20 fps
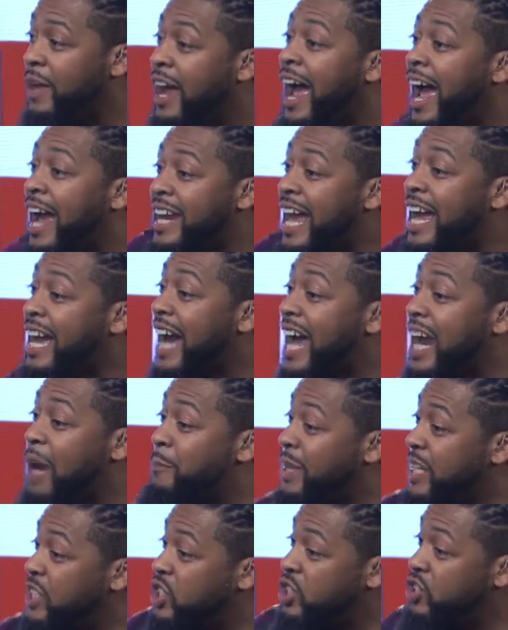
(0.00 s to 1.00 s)
And they got to
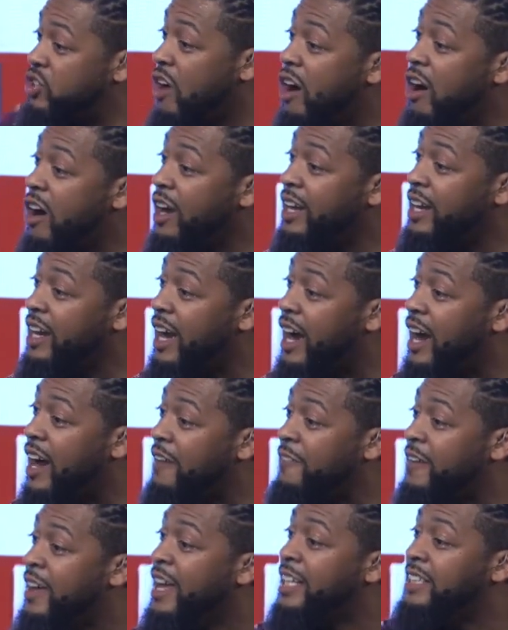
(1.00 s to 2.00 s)
be strong
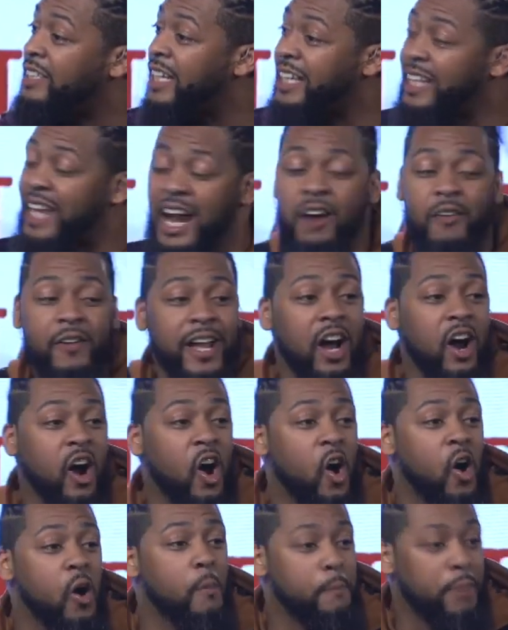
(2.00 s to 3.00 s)
enough to carry a
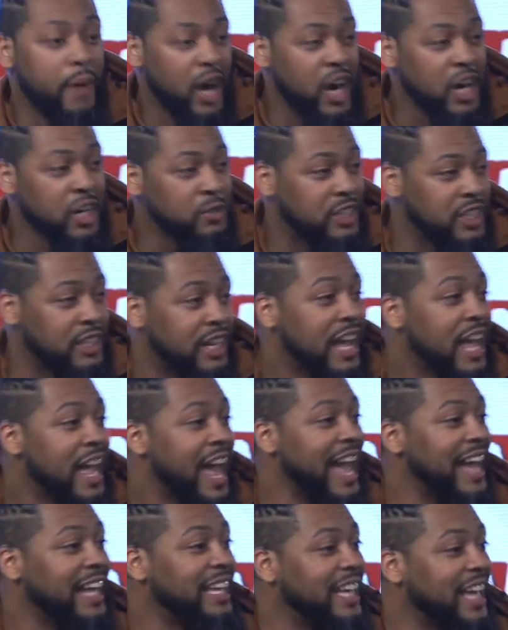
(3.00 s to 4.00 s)
whole person
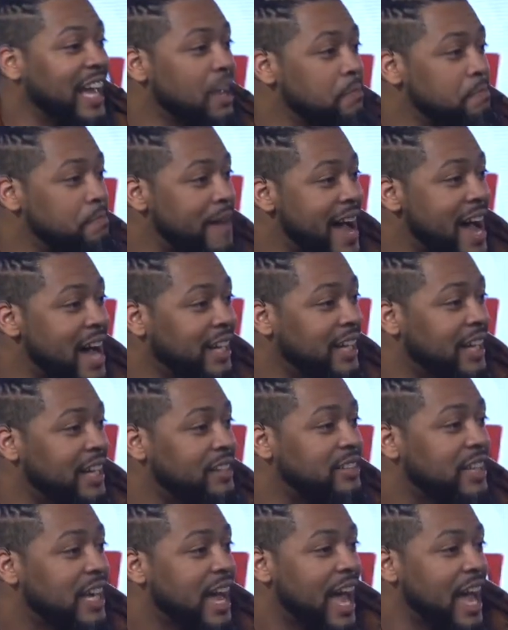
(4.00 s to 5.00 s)
and keep balance
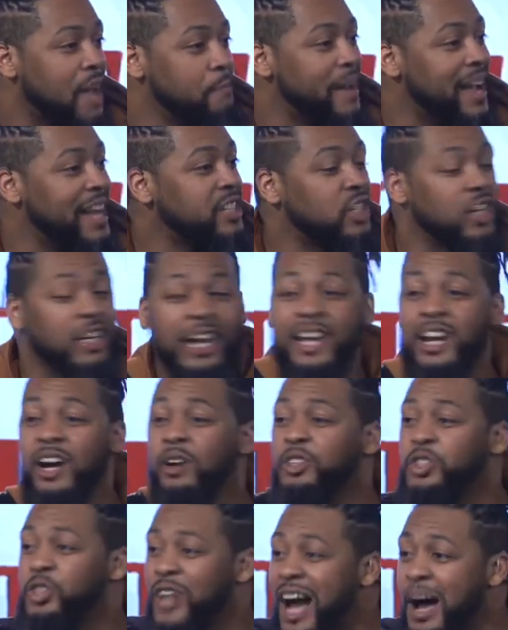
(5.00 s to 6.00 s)
and make sure they don't
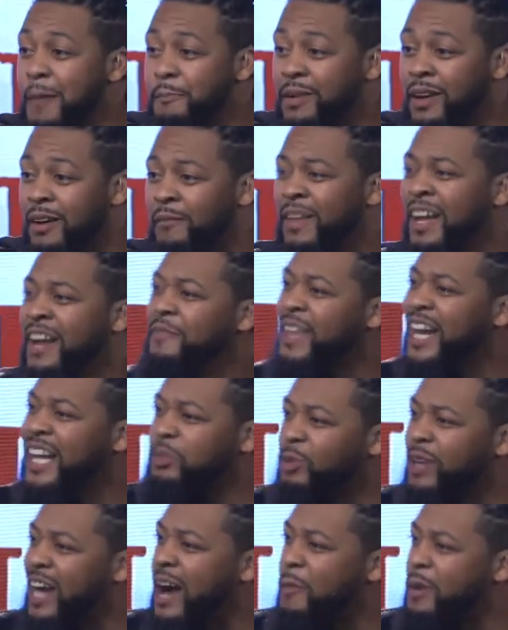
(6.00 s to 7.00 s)
drop him. That's
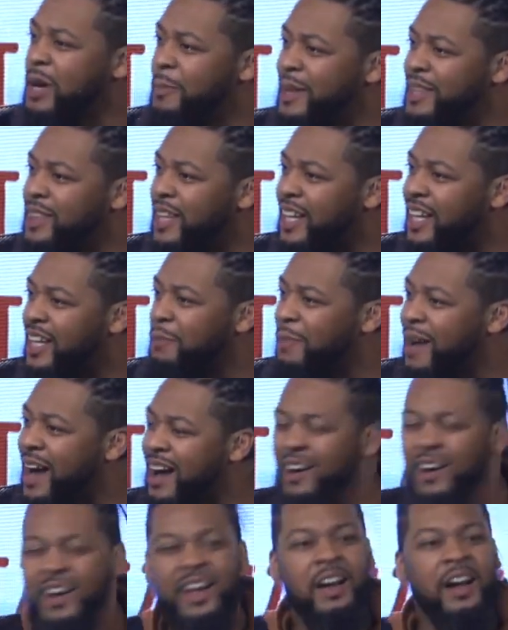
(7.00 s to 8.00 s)
what I would have been thinking about.
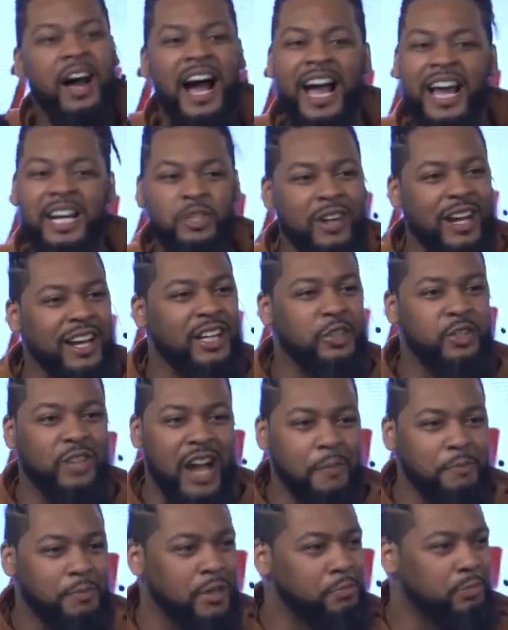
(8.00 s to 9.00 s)
I ain't trying to
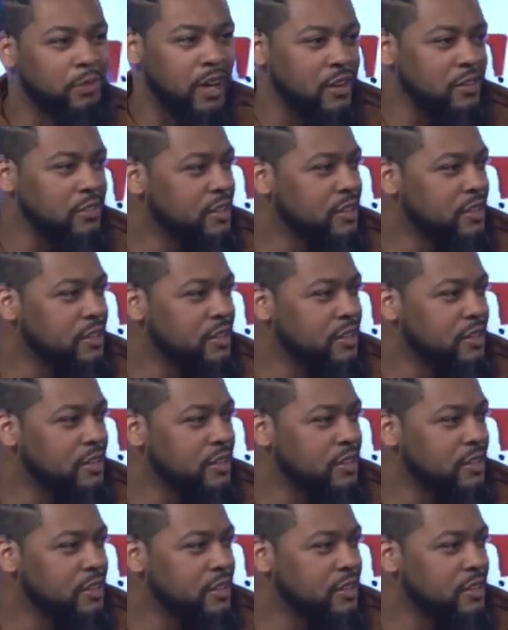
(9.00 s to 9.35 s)
drop you, bro.